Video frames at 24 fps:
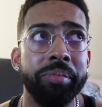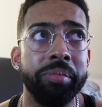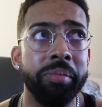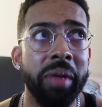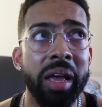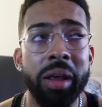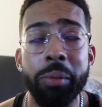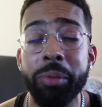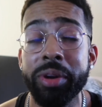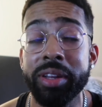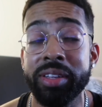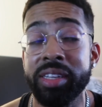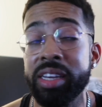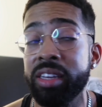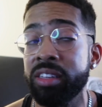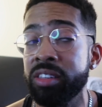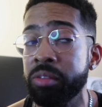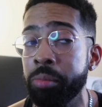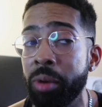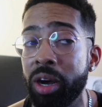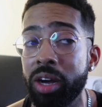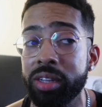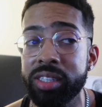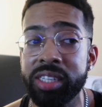I don't want to say
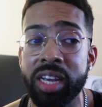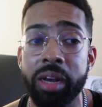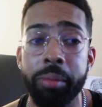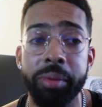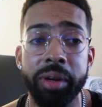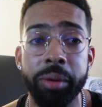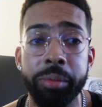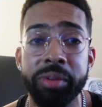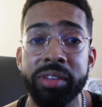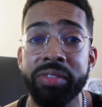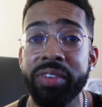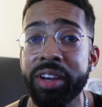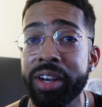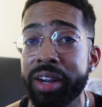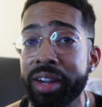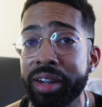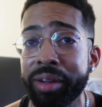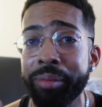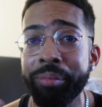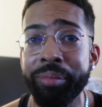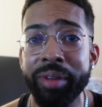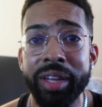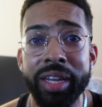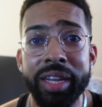small town, but it was a
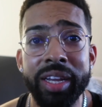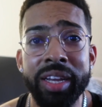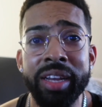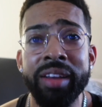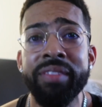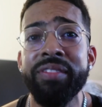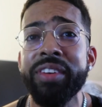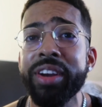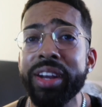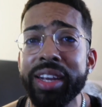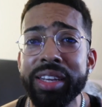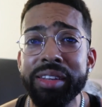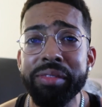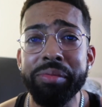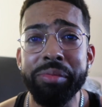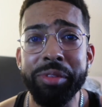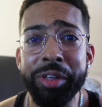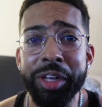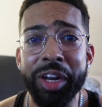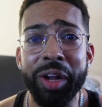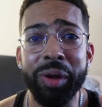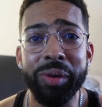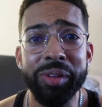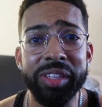very, very,
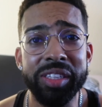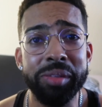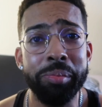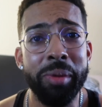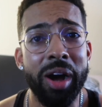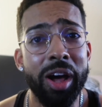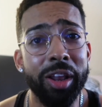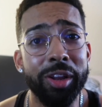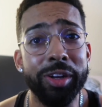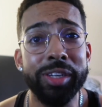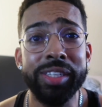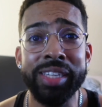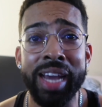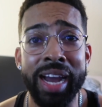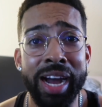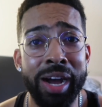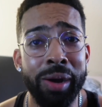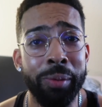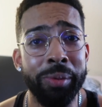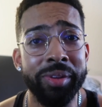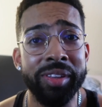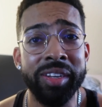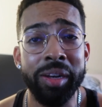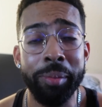you know, smaller
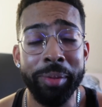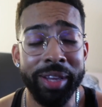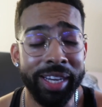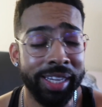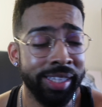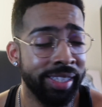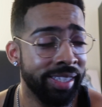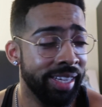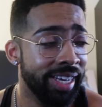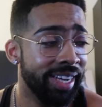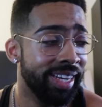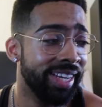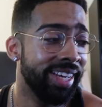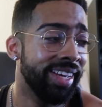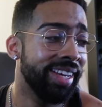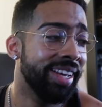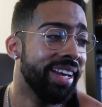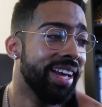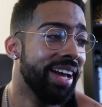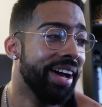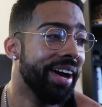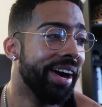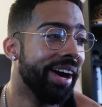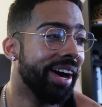town within a big city
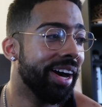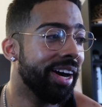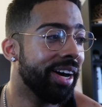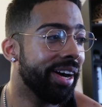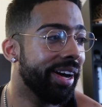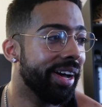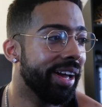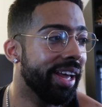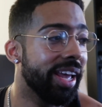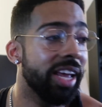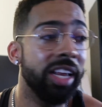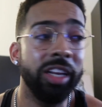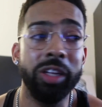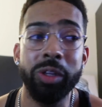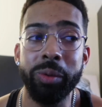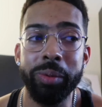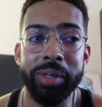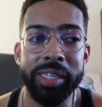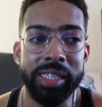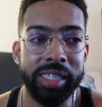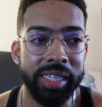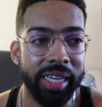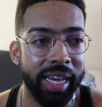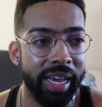in
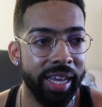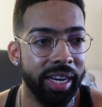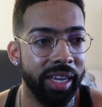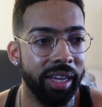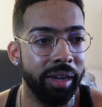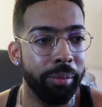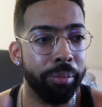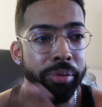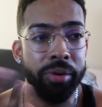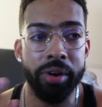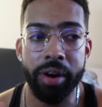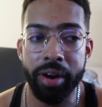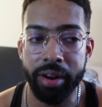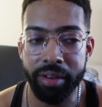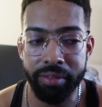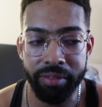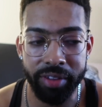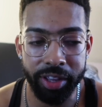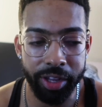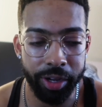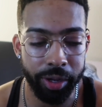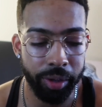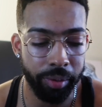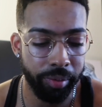Louisiana,
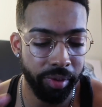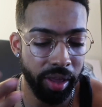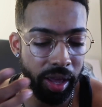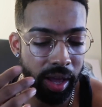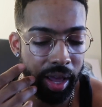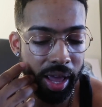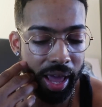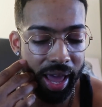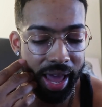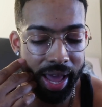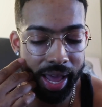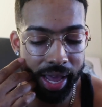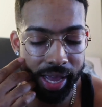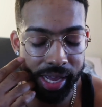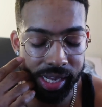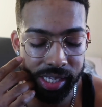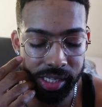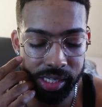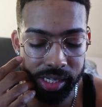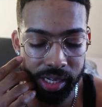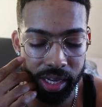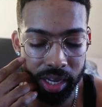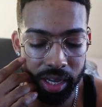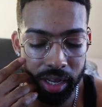Prairieville.
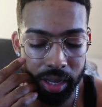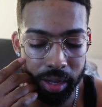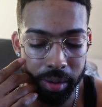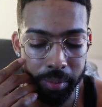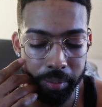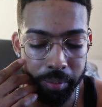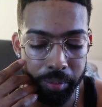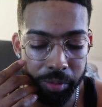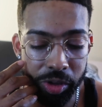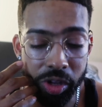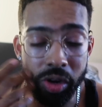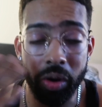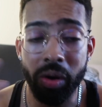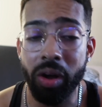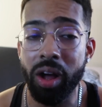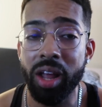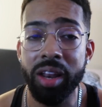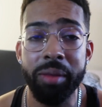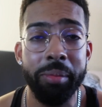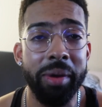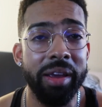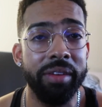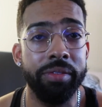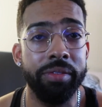And, you know, all of my